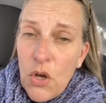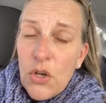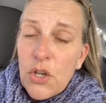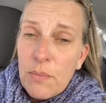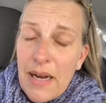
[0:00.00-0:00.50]

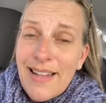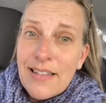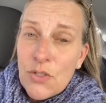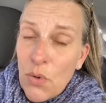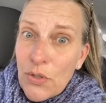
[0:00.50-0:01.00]
your body is
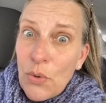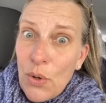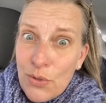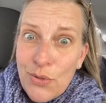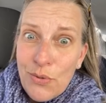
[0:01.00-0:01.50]
going to
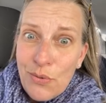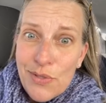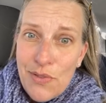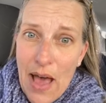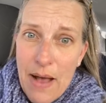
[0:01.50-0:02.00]
also notice
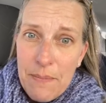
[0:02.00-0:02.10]
that.